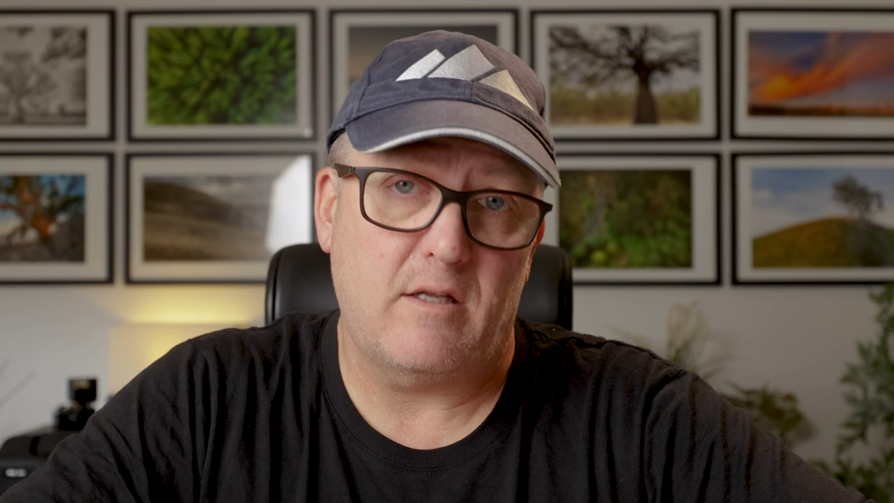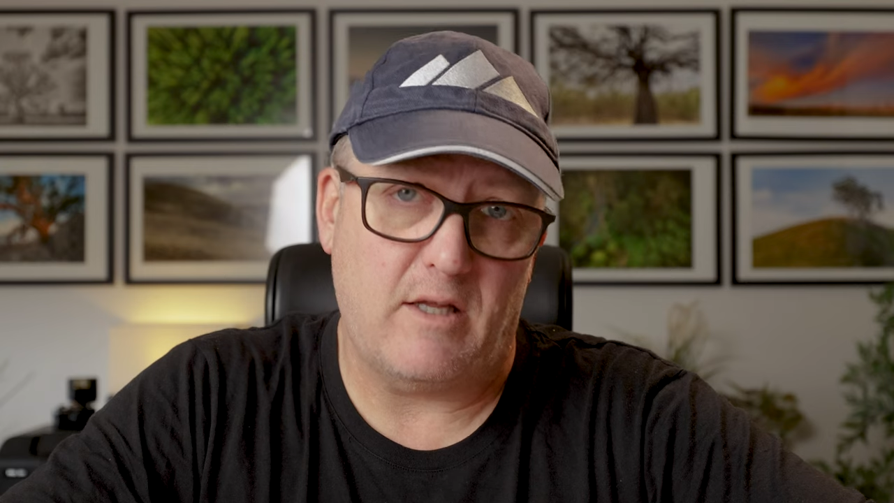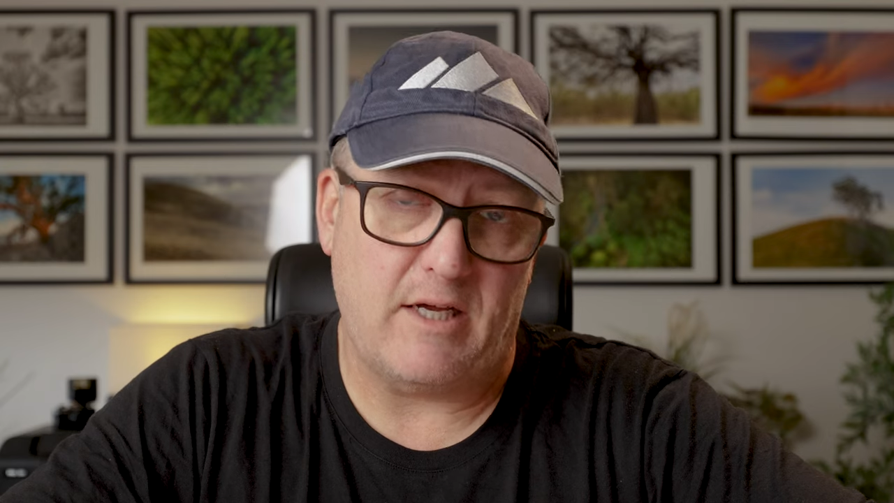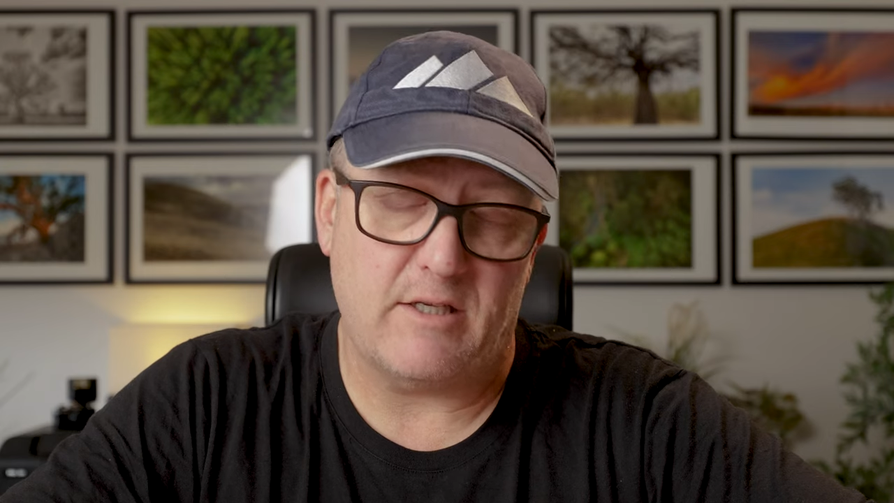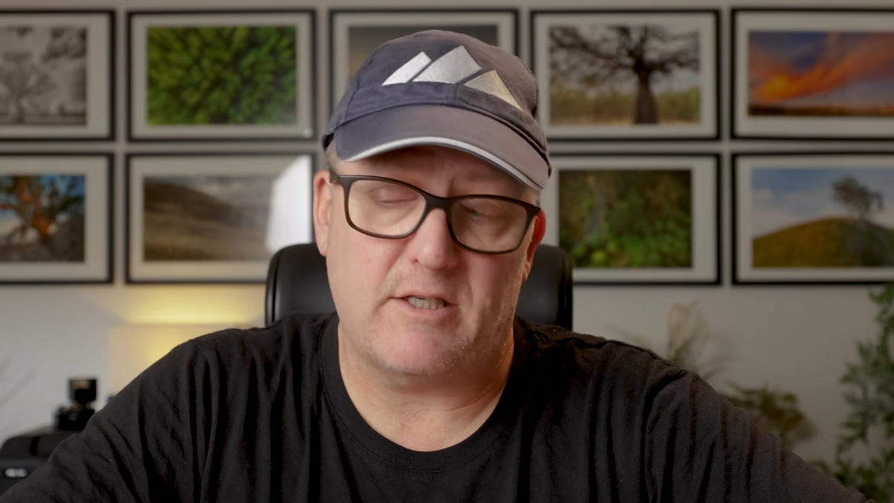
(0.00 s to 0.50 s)

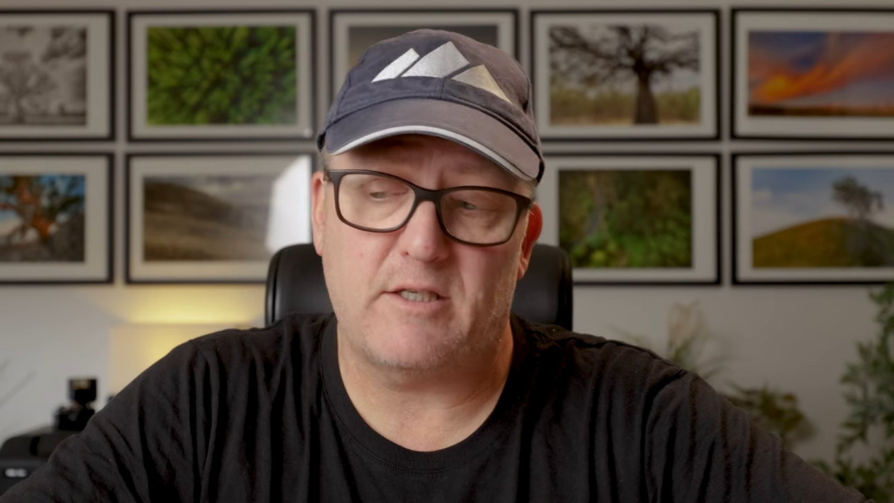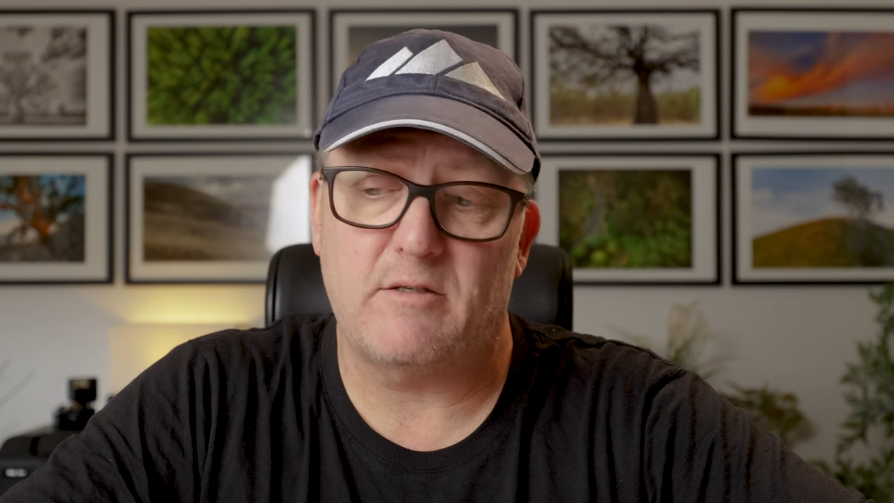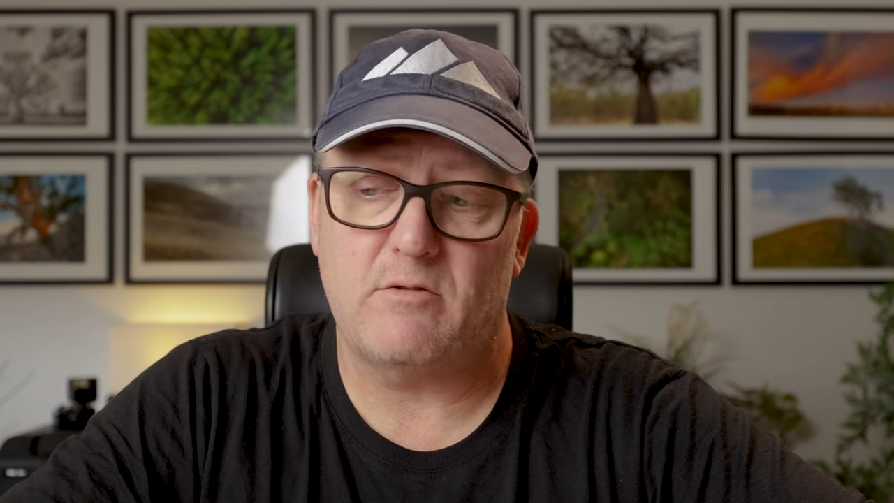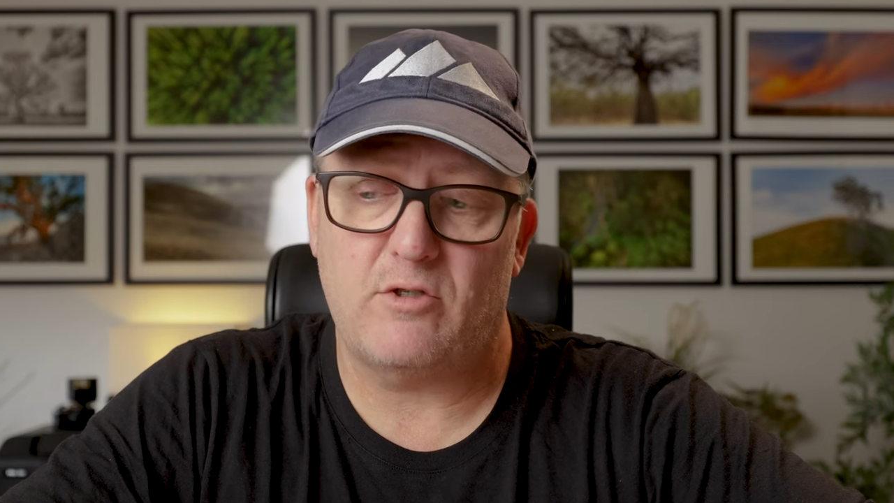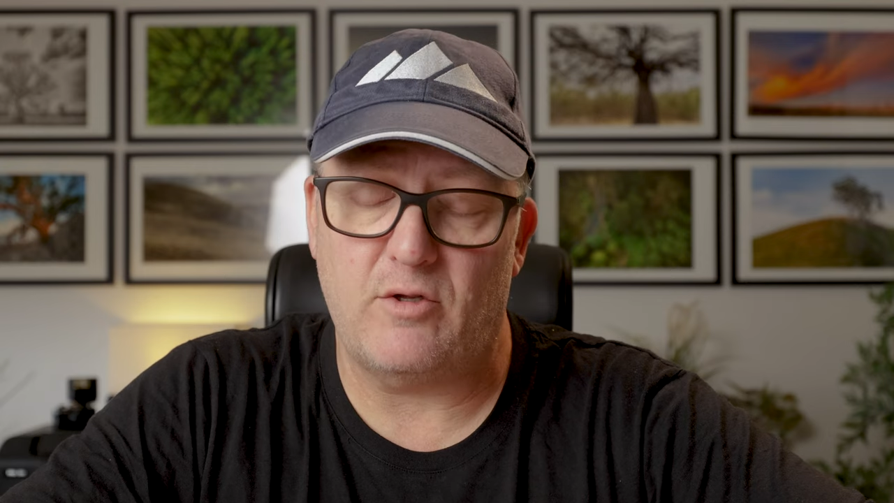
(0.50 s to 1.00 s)

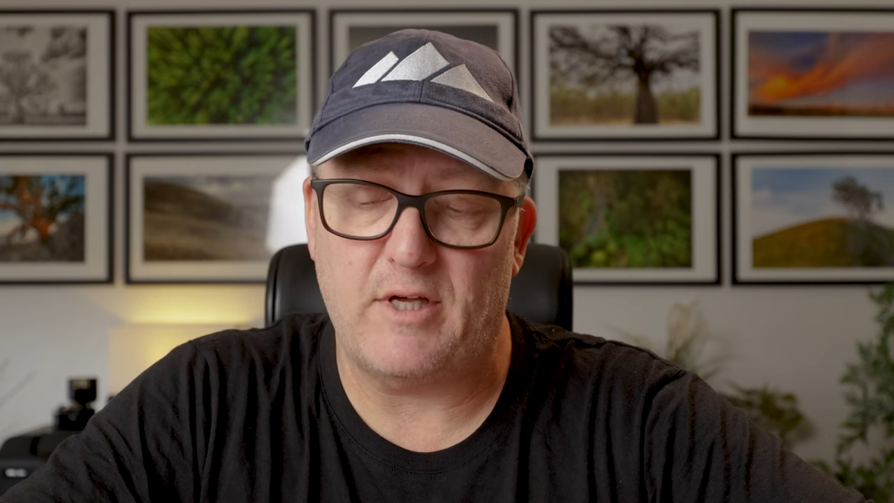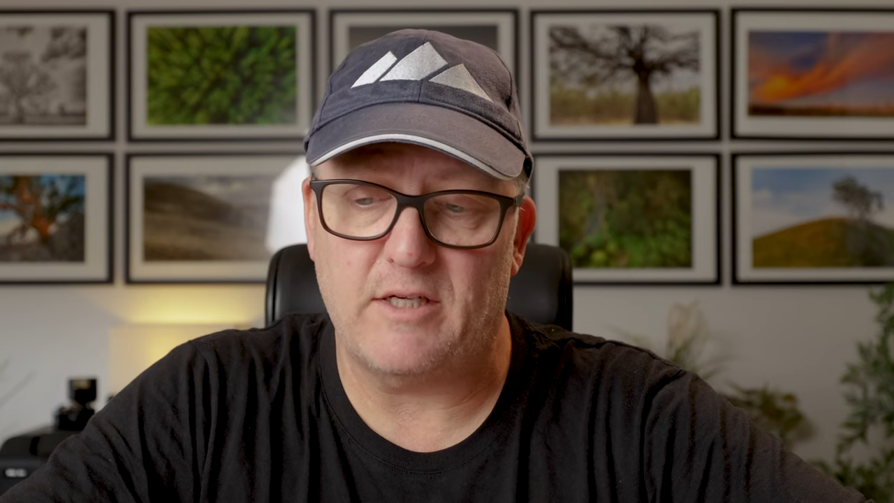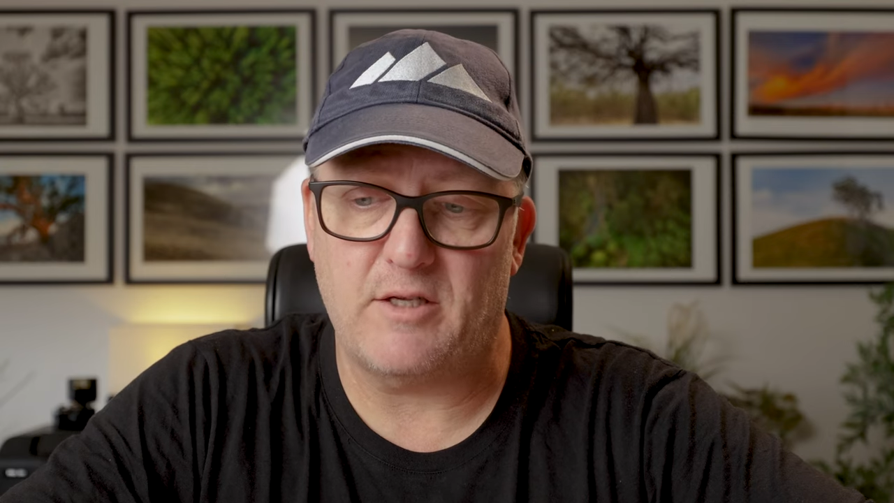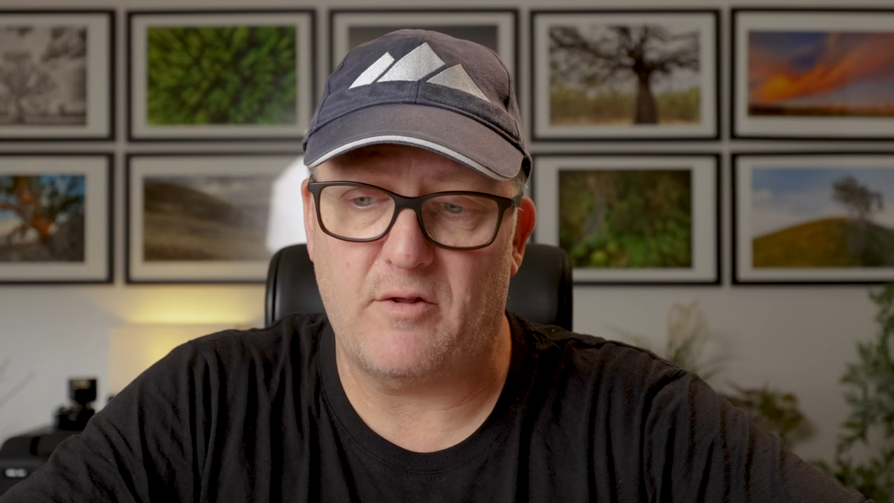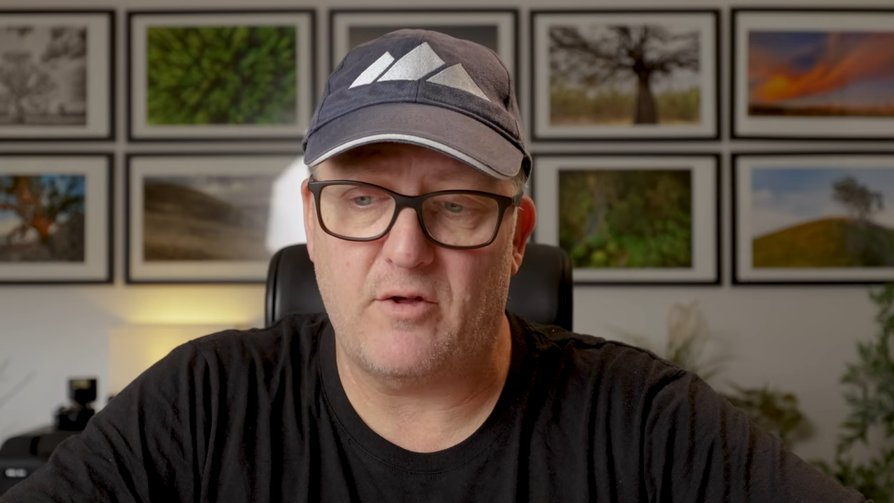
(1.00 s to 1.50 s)
this
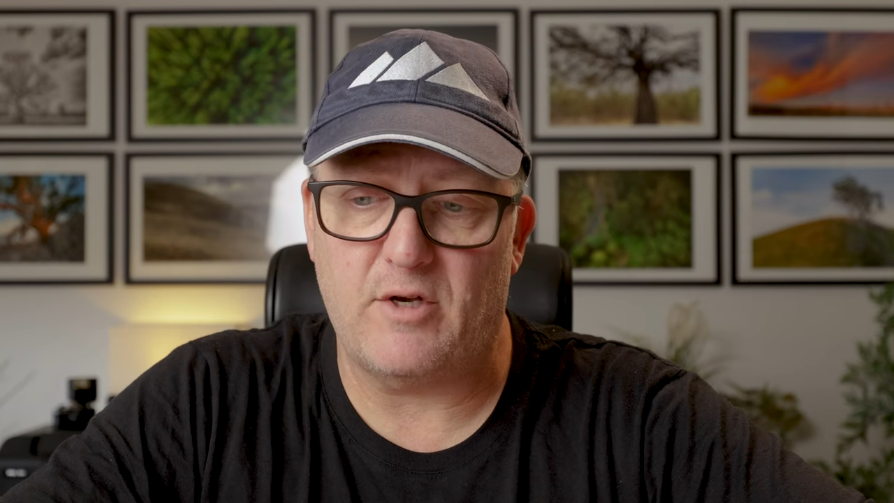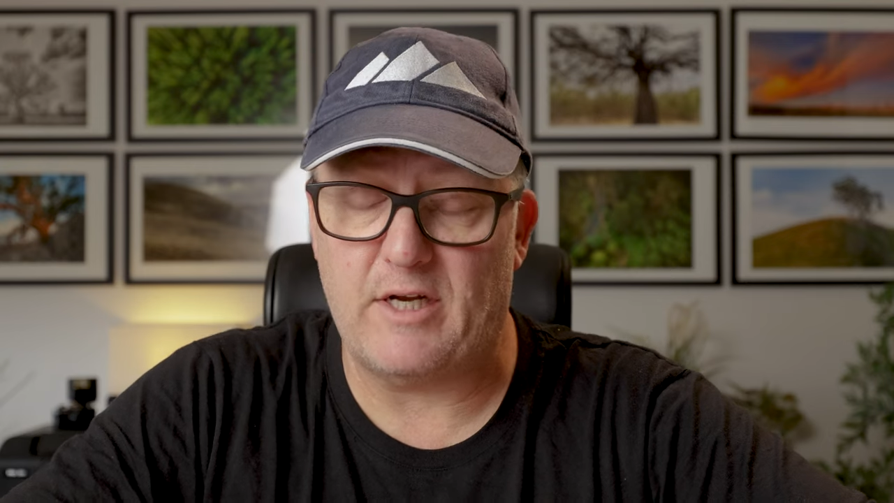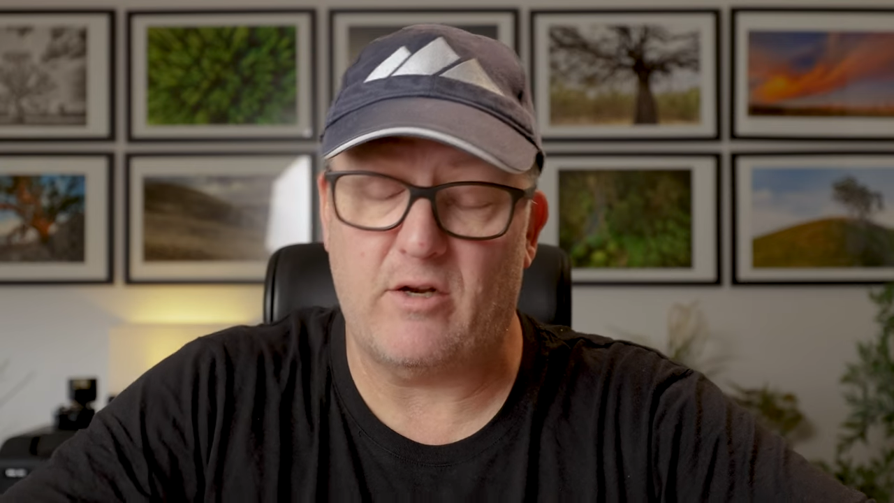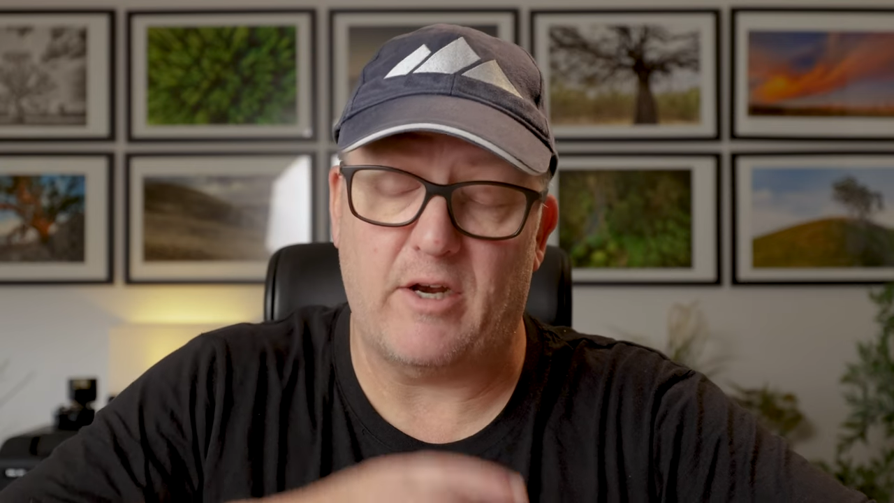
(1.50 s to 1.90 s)
2013